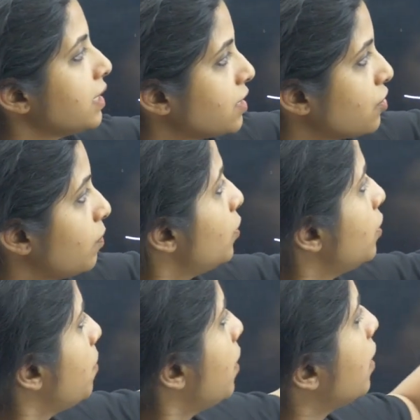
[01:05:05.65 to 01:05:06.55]
is
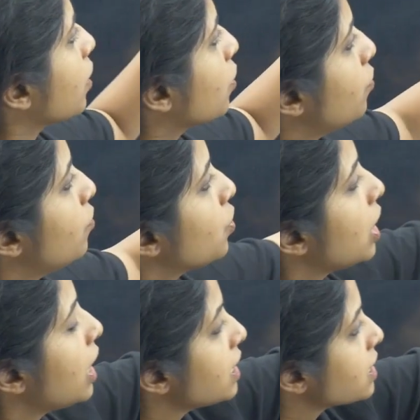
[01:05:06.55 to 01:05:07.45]
Treponema,
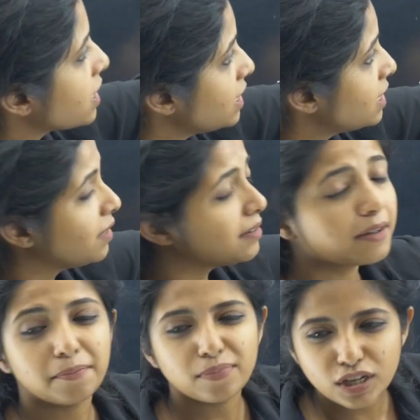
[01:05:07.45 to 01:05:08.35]
gonorrhea is
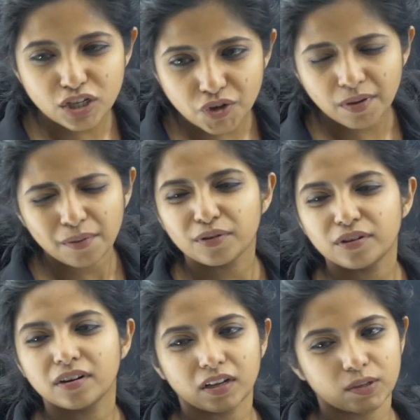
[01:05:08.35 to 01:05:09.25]
Neisseria. Please
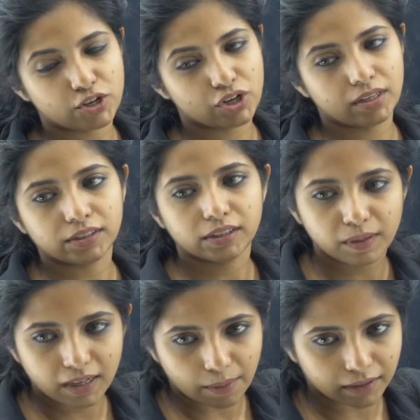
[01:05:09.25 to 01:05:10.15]
remember a question that could
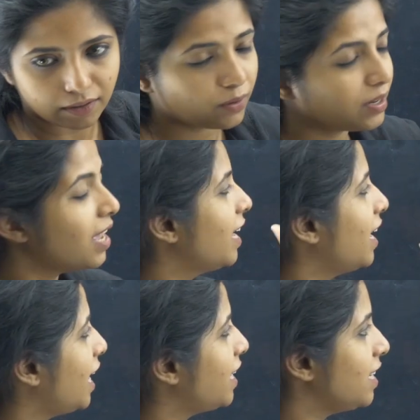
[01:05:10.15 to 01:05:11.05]
be coming around
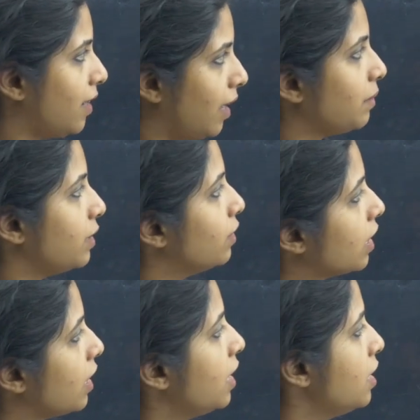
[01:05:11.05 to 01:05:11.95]
any time.
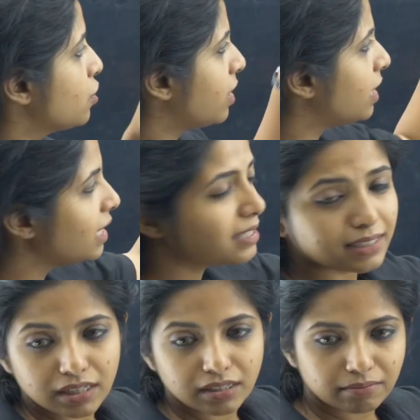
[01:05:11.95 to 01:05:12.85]
Okay, so at least
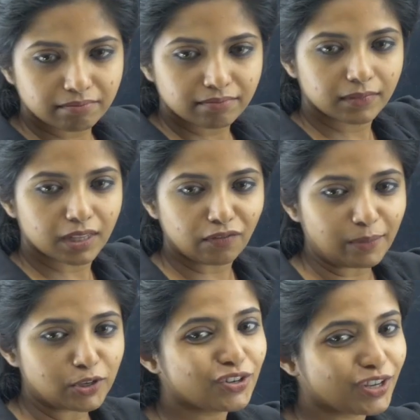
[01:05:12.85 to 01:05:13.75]
these
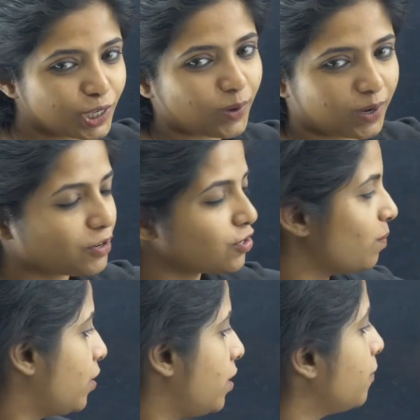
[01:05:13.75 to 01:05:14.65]
information is very much
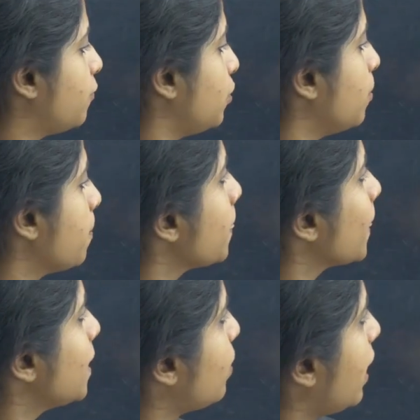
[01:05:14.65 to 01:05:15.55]
important for you.
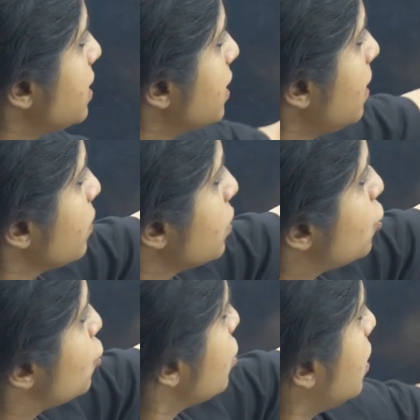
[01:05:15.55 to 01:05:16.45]
So I'll say
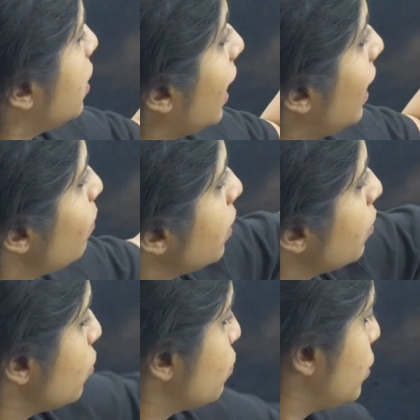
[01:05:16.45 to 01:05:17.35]
A1
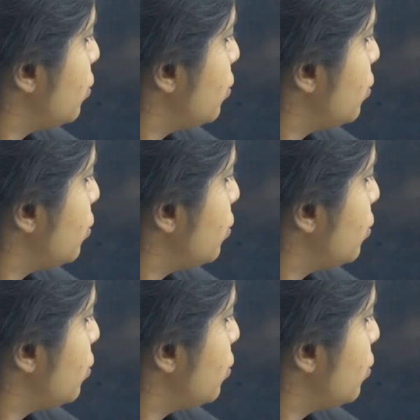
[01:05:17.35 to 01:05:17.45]
goes with